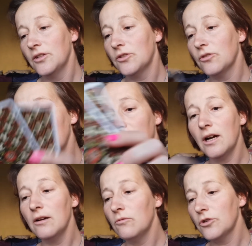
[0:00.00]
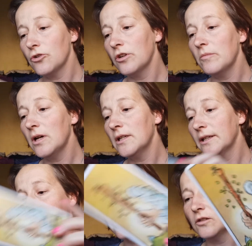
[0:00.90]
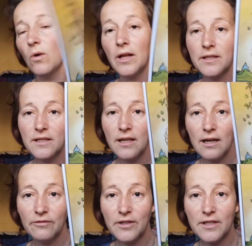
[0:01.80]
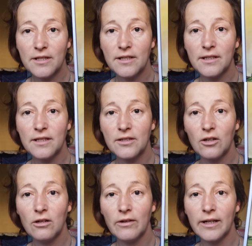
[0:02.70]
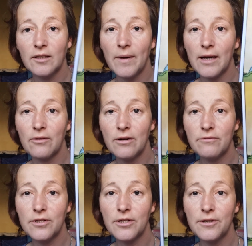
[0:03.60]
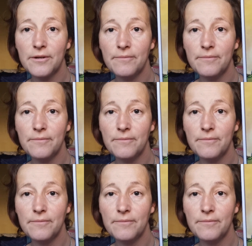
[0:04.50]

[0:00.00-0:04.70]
So yeah, I won't show them all like the the ones and have this this coloring in the background.